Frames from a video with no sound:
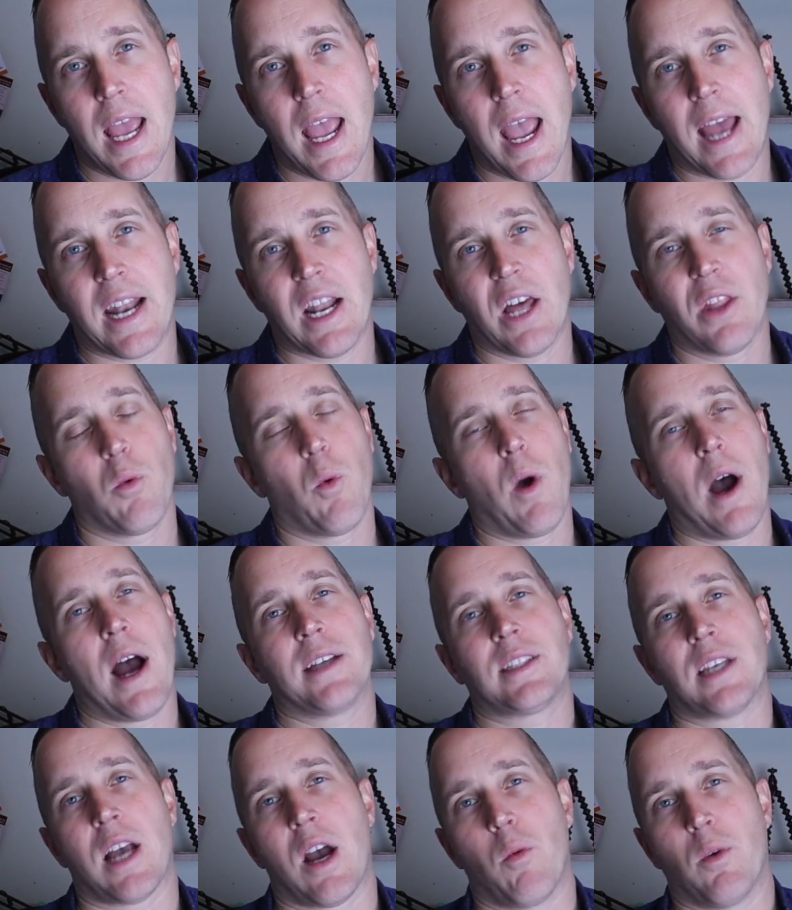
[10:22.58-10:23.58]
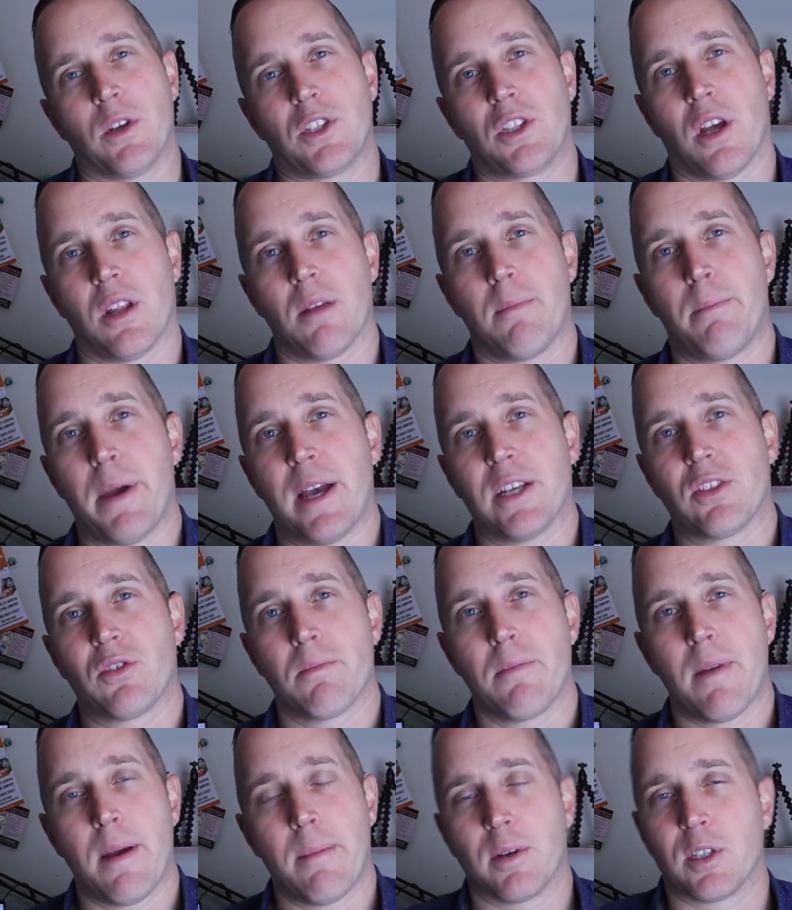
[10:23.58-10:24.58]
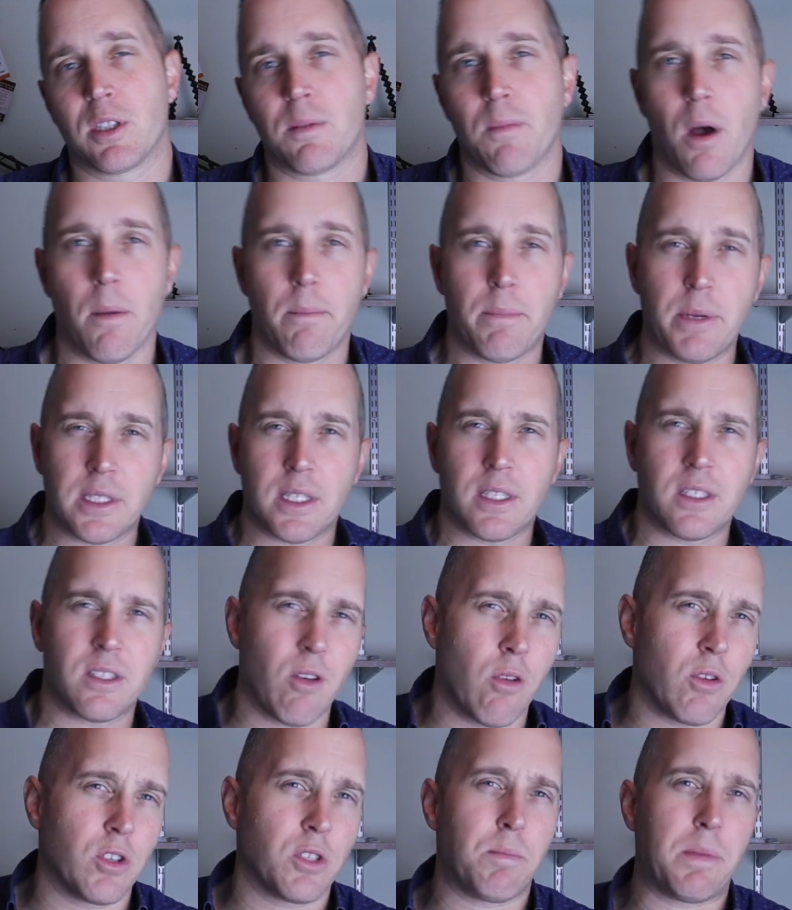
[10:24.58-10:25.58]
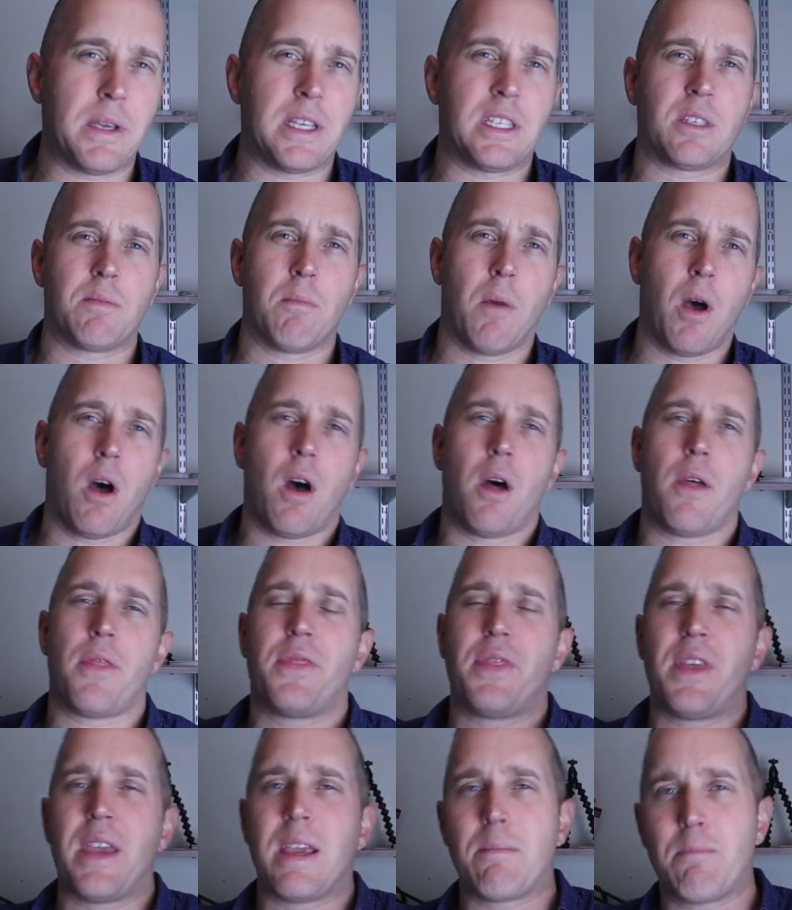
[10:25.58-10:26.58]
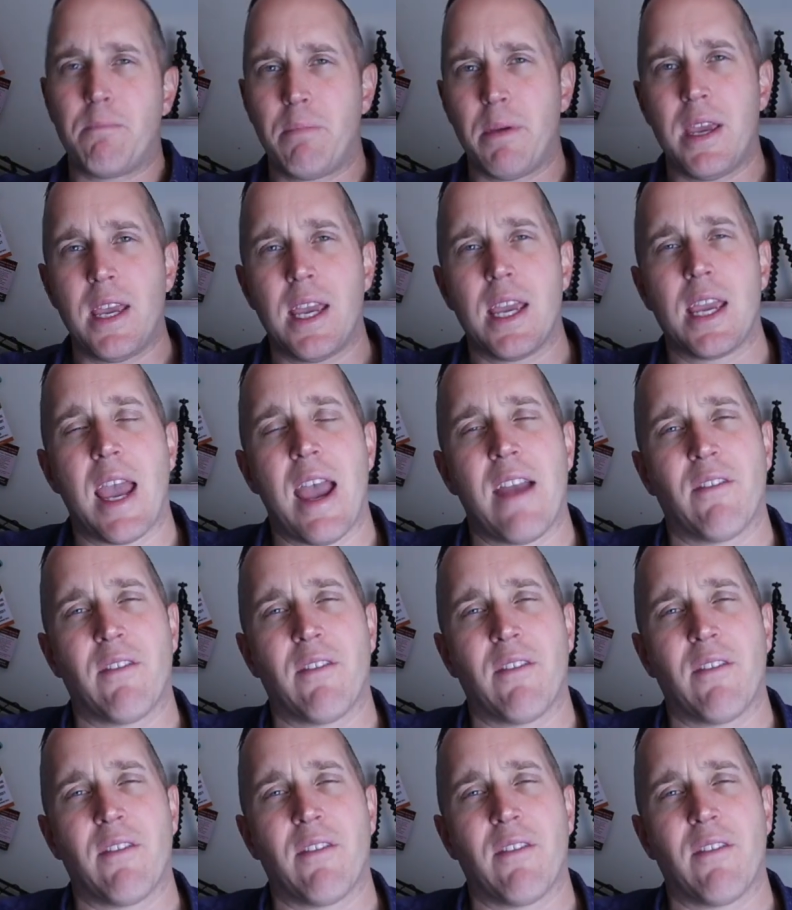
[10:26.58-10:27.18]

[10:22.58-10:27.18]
and otherwise, I wish you all the best. Remember, small business owners, be small, think big.